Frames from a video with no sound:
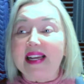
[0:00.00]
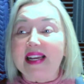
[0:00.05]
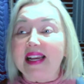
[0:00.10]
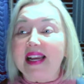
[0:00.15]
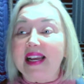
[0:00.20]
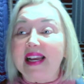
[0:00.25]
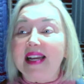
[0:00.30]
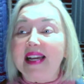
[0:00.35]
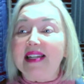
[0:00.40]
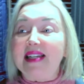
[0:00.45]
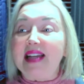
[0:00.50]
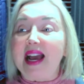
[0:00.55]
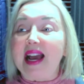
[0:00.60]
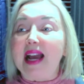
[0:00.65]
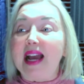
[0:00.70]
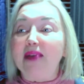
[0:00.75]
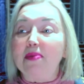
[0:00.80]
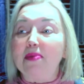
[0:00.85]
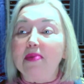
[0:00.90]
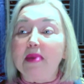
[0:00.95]
And
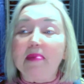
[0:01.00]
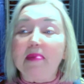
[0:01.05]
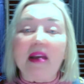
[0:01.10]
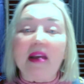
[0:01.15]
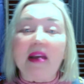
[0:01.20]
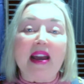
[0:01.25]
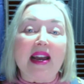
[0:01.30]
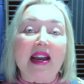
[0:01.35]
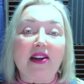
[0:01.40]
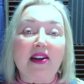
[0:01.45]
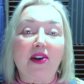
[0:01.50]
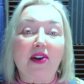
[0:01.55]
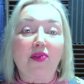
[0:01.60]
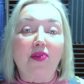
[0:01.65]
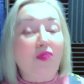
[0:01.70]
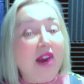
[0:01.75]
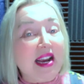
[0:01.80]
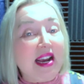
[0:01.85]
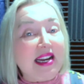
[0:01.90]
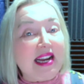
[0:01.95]
I will be back
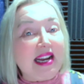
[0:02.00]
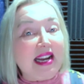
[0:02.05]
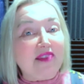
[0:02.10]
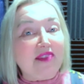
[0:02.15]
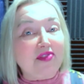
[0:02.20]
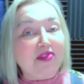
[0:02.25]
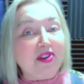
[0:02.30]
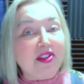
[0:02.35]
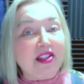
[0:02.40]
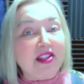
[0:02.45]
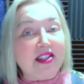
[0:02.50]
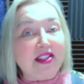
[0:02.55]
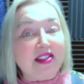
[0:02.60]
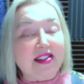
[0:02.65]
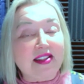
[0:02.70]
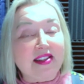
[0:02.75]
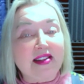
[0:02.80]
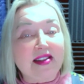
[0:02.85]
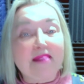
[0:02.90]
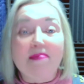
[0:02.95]
right after
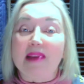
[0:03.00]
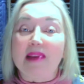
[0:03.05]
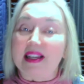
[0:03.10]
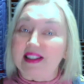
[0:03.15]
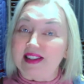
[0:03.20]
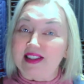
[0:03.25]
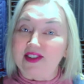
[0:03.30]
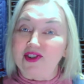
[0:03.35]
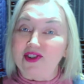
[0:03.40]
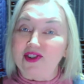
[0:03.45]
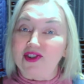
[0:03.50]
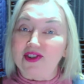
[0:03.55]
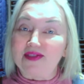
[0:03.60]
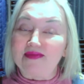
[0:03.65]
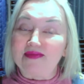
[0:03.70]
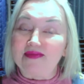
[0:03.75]
this message.